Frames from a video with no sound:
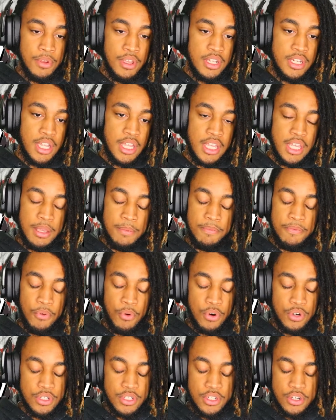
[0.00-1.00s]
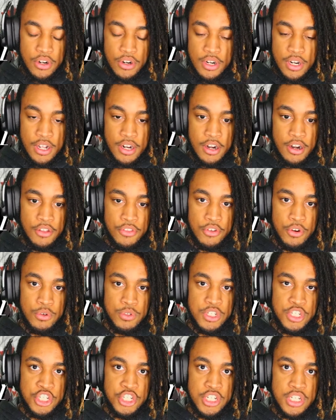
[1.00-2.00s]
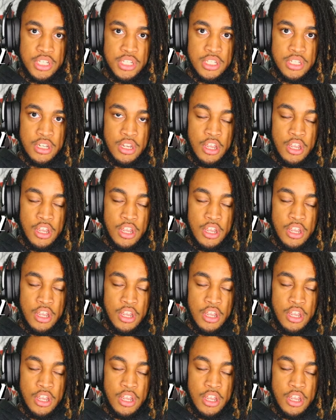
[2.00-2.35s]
They keep forcing her down our throats. It's just,